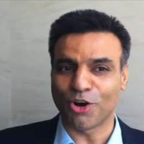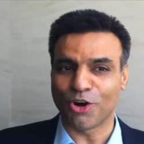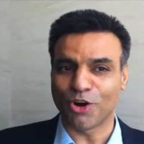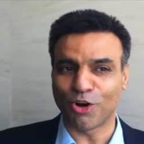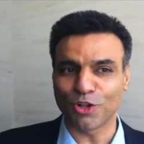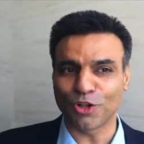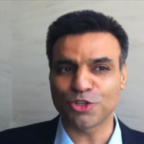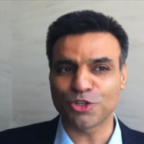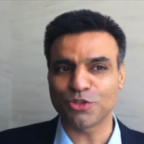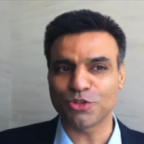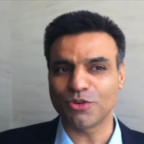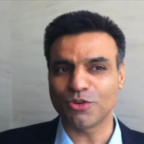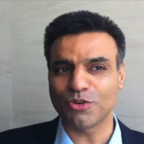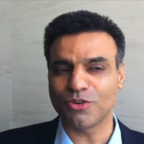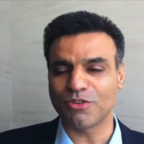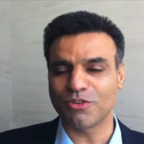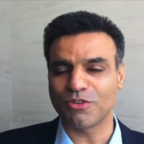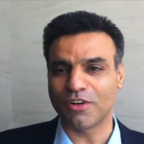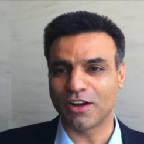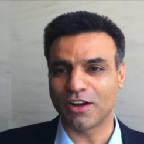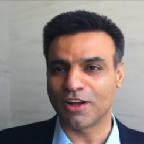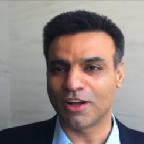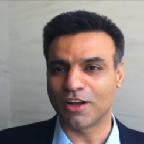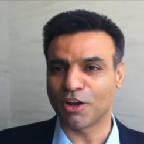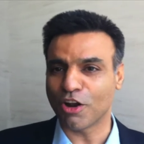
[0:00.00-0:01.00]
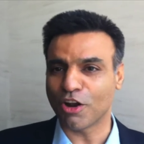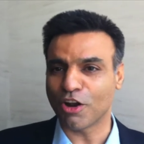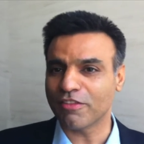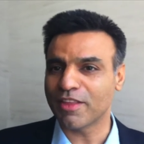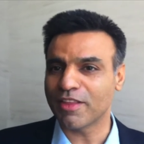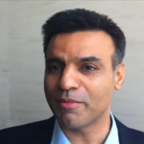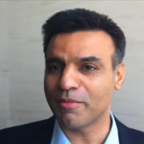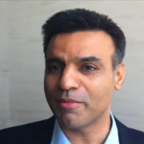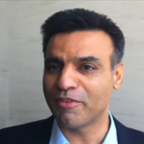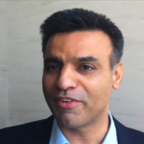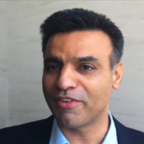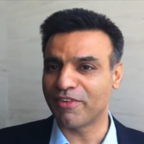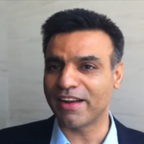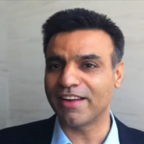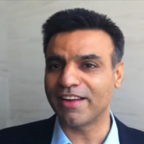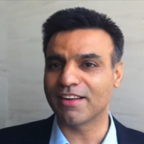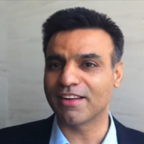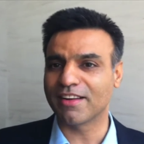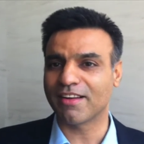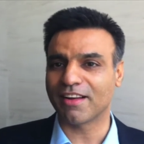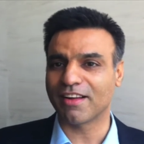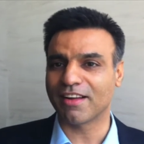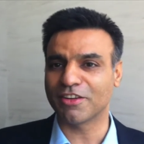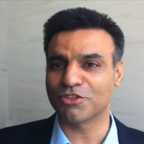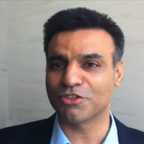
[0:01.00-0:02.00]
Also, a lot of them are very
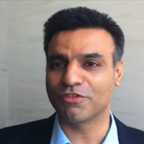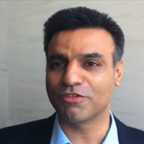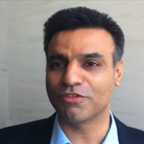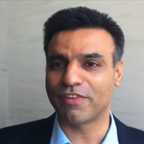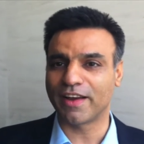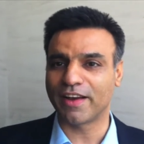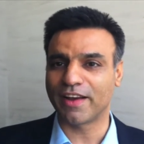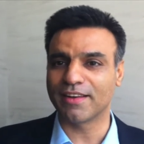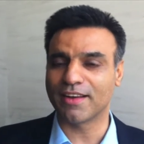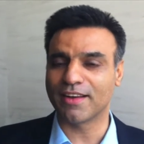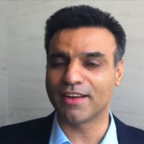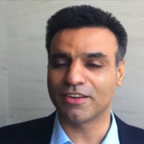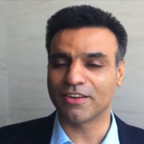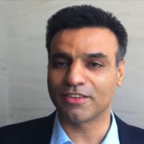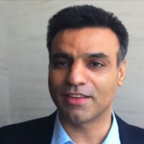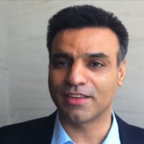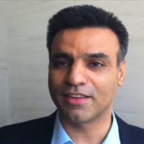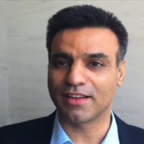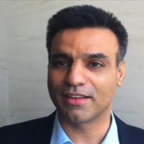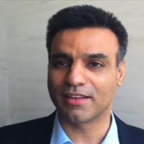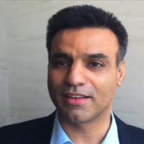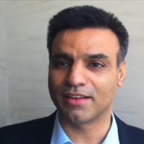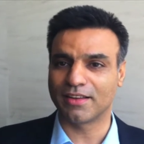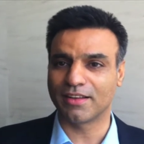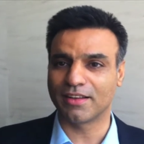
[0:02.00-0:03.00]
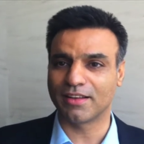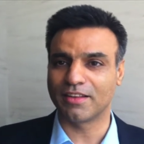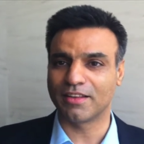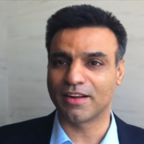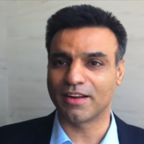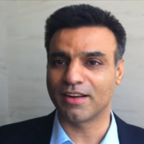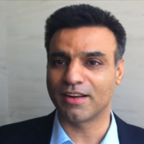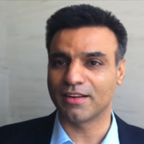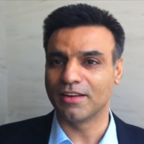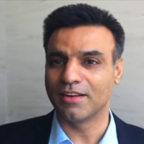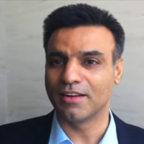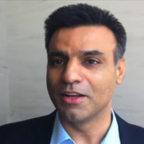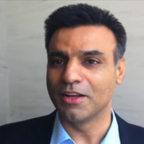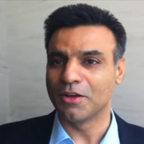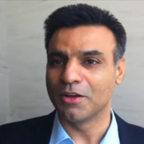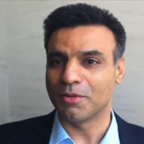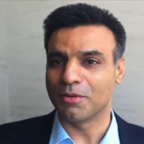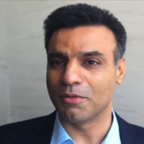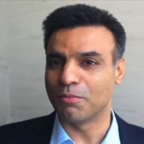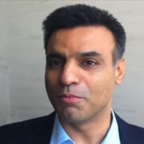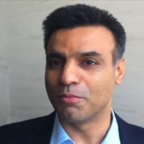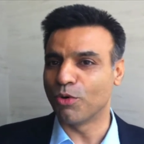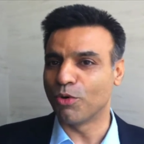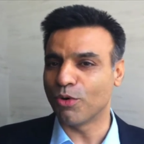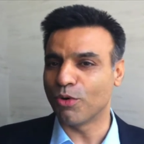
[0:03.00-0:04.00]
encouraged to find out that there are
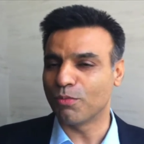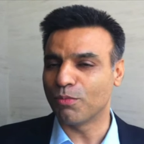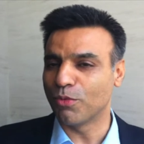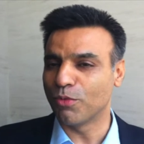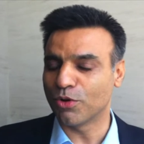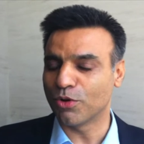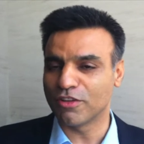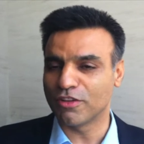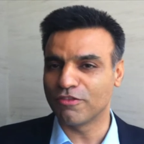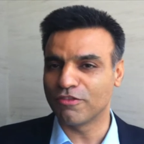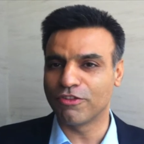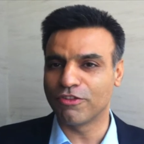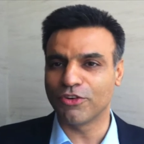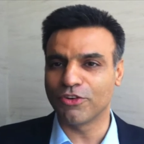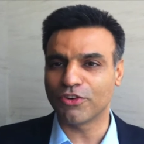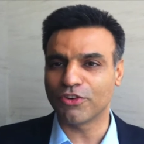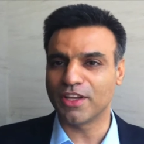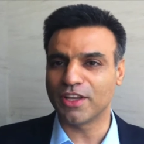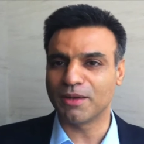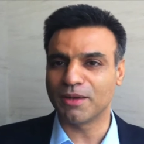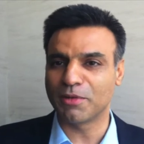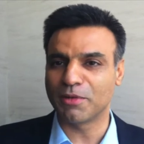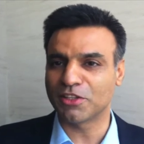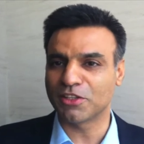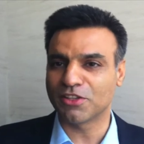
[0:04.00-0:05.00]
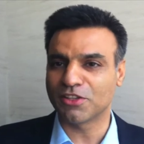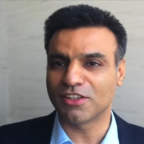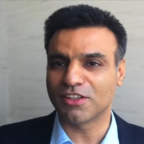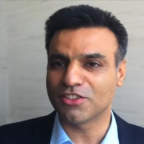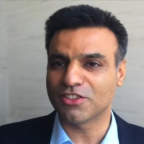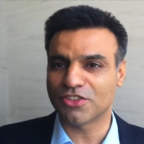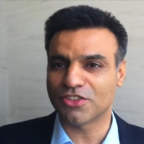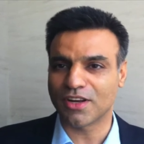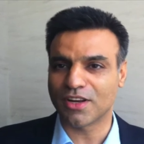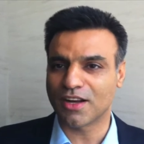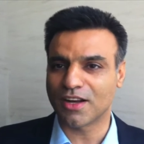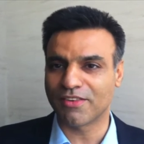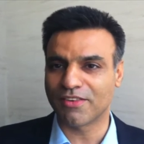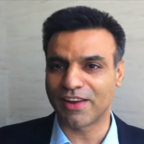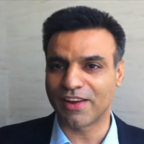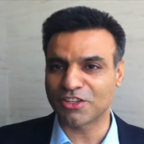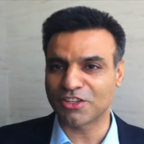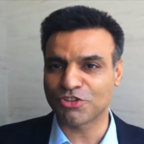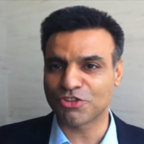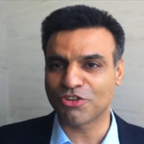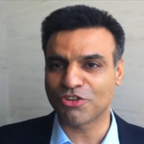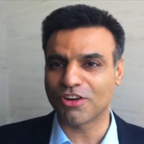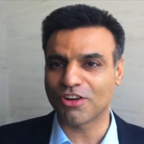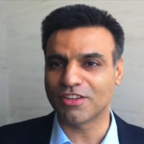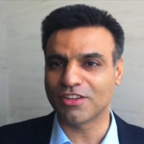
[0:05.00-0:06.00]
more than 14 Michelin star
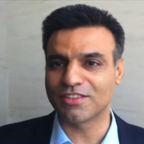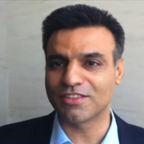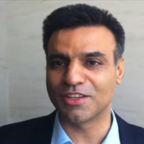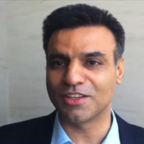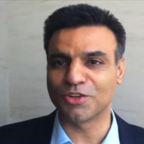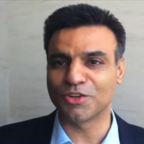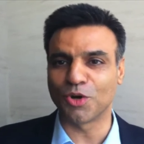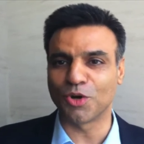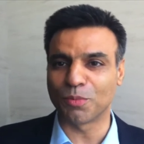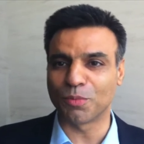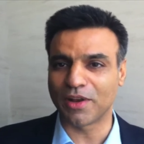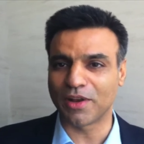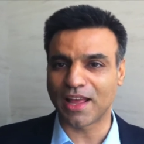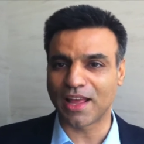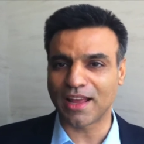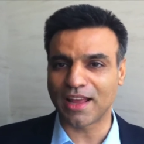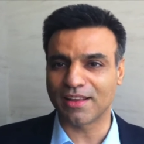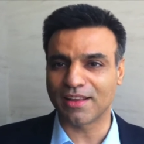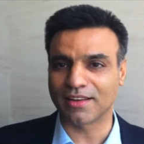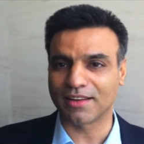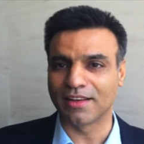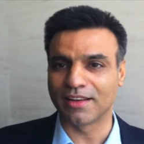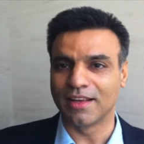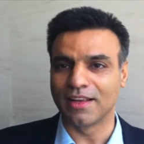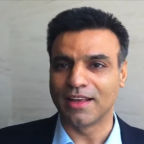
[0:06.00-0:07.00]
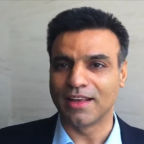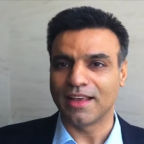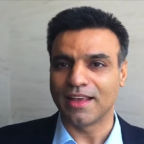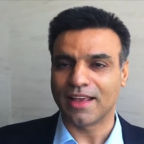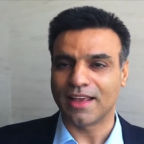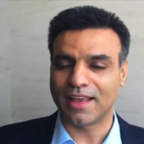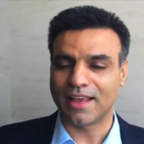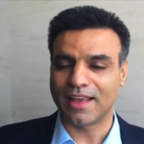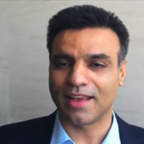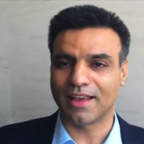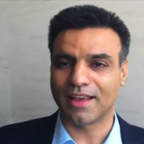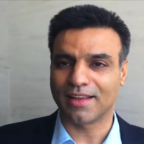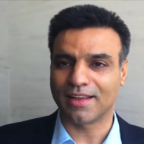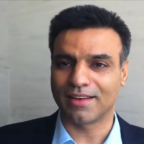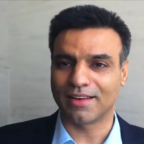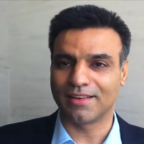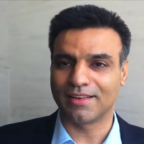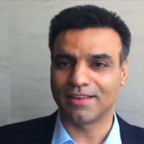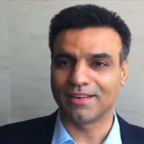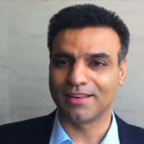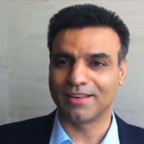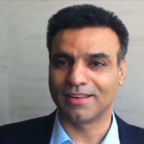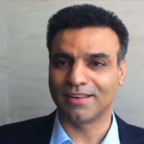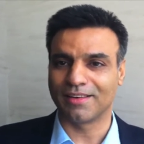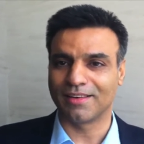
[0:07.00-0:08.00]
restaurants in Copenhagen,
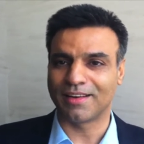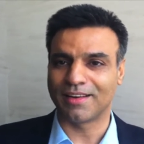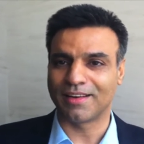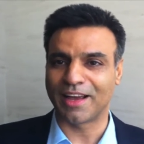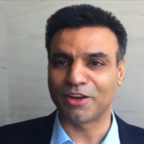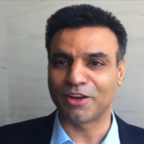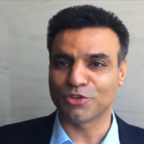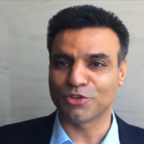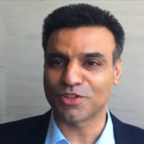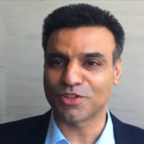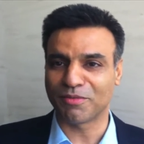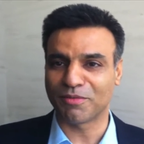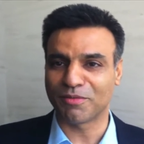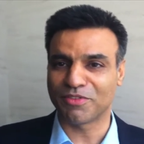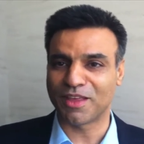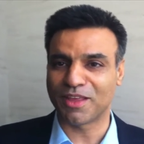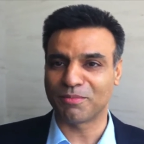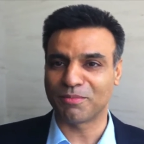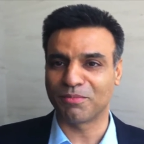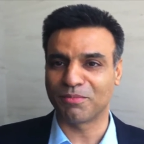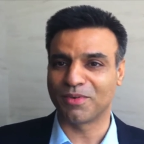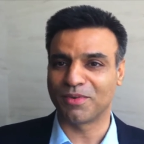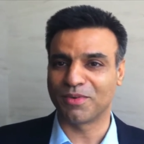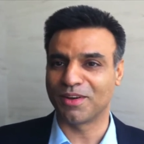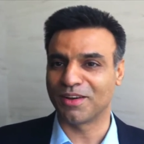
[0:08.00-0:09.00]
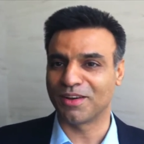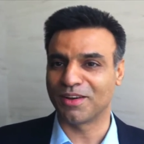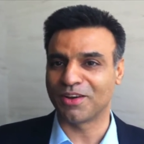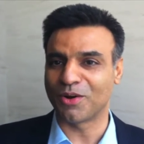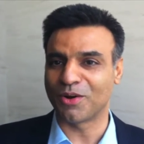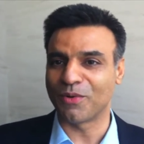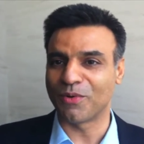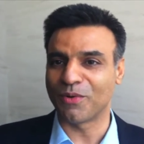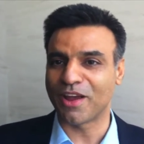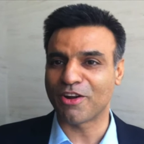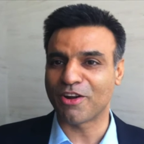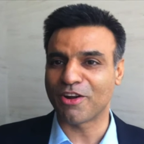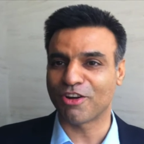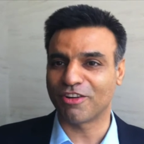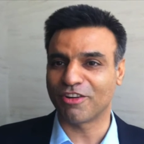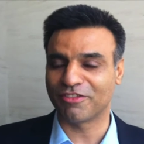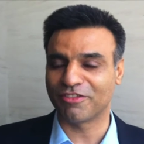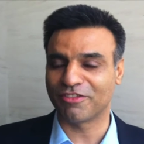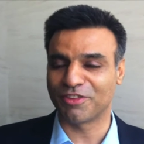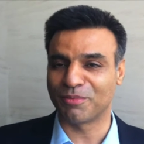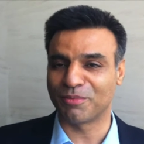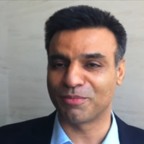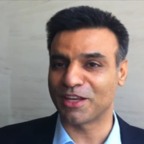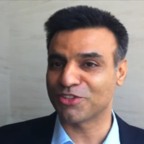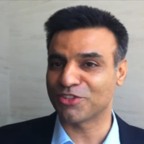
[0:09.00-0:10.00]
and I know some of them aware
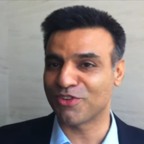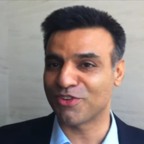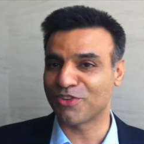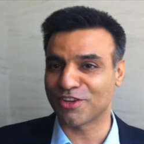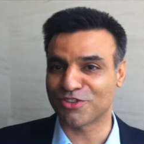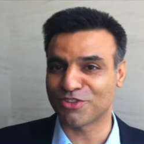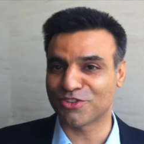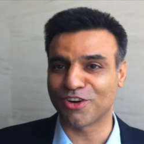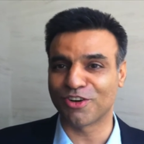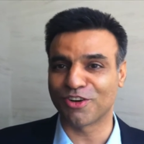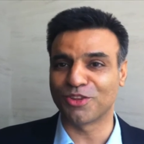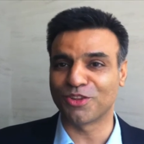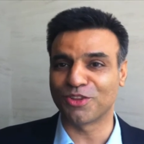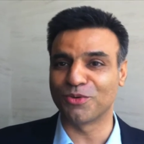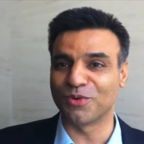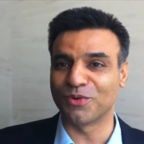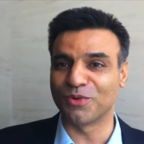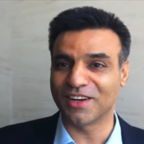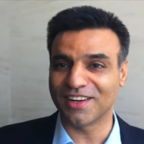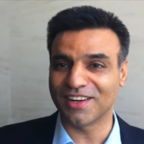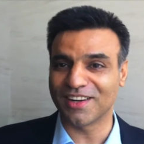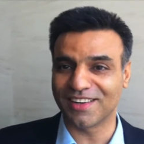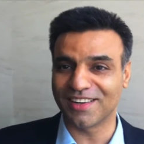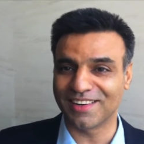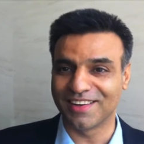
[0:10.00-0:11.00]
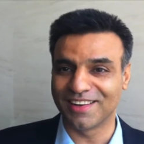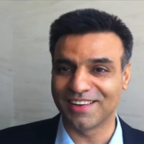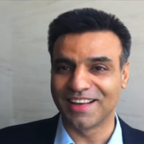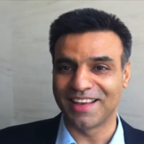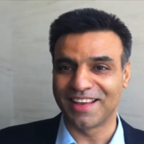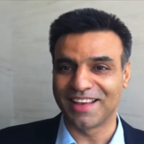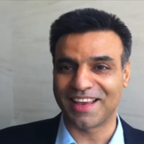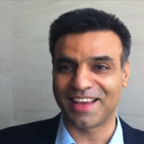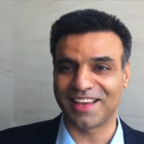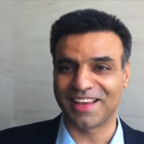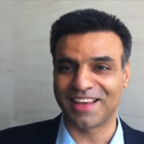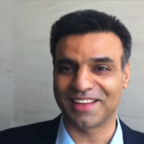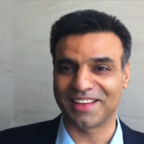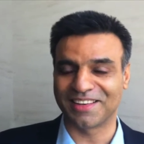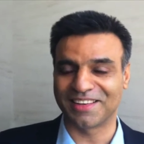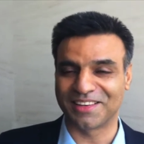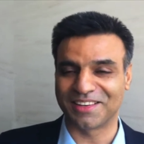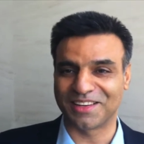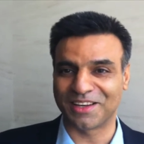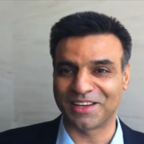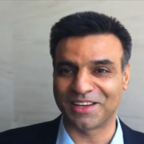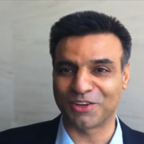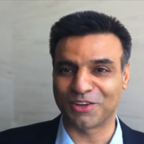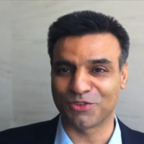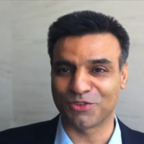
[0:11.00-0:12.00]
of the best restaurant in the world,
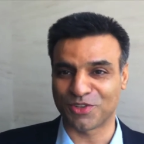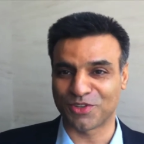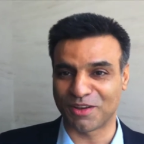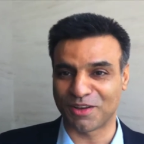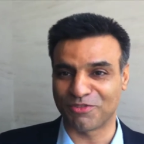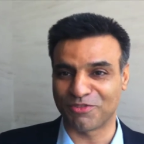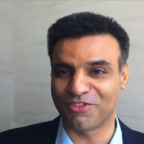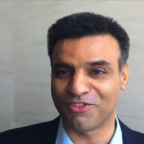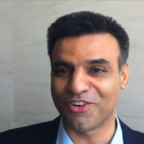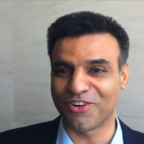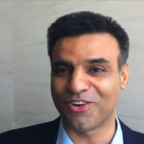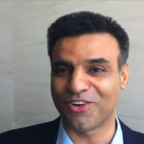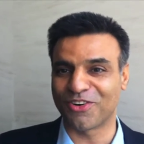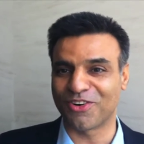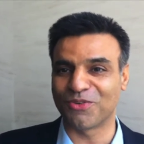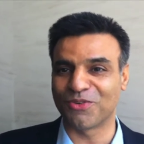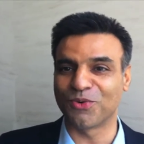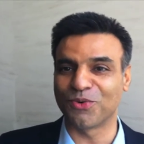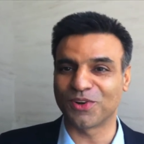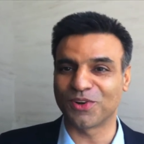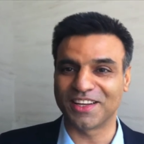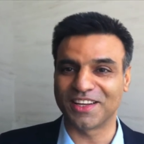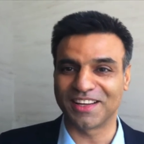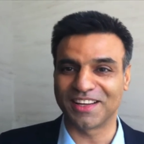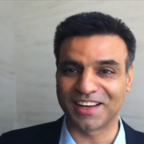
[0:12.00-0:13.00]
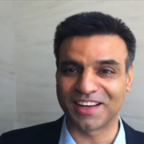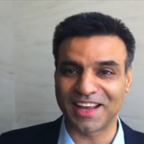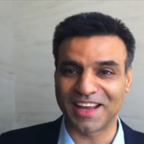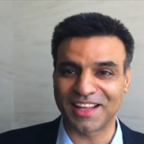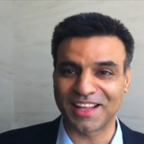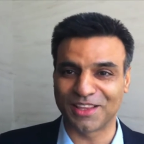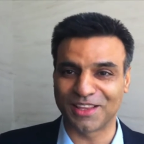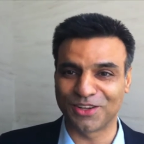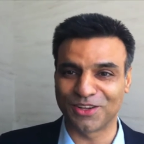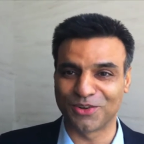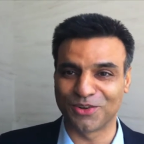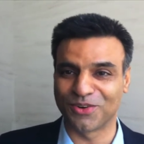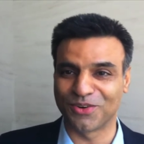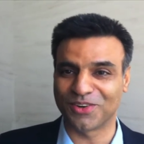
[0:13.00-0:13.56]
and it was up for voting again,